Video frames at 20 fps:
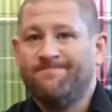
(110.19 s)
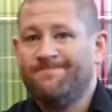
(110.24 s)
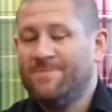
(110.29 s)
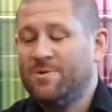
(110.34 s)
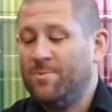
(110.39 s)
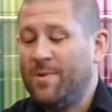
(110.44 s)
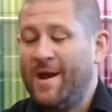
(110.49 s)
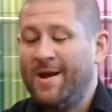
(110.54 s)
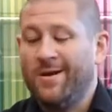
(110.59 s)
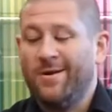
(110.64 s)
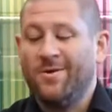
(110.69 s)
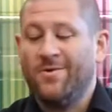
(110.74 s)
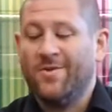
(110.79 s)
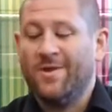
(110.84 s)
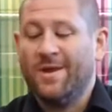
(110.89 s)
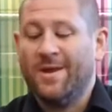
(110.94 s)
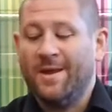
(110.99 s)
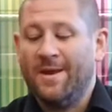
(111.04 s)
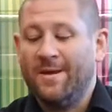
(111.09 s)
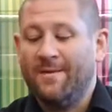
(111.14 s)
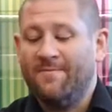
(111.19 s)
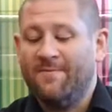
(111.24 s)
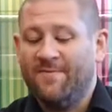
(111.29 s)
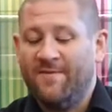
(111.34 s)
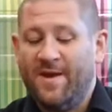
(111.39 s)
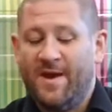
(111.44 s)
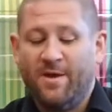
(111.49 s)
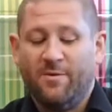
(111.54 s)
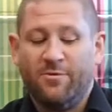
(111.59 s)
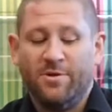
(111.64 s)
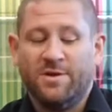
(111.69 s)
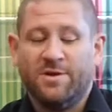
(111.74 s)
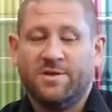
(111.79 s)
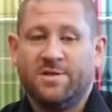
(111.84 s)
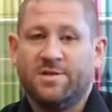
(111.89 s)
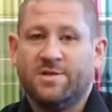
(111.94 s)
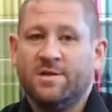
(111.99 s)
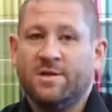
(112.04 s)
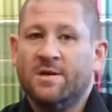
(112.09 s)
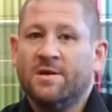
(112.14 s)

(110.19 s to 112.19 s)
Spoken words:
depending on the game, various